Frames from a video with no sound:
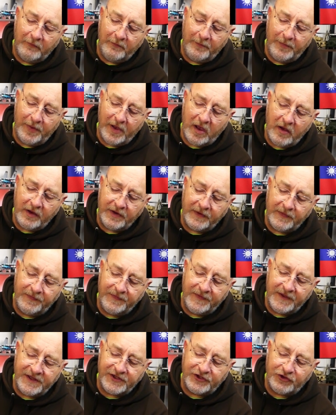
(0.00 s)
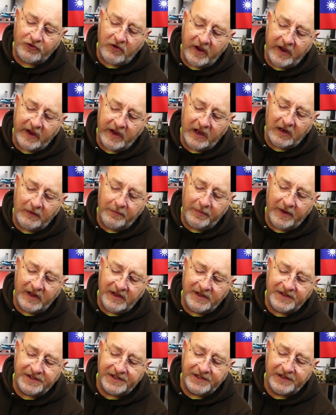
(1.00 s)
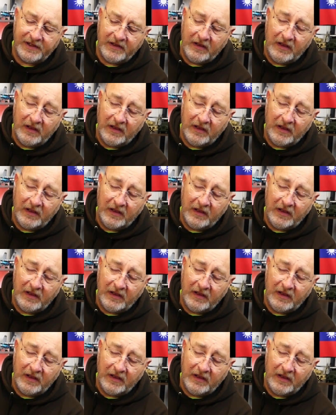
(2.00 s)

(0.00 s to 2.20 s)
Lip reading: part of this triangular piece.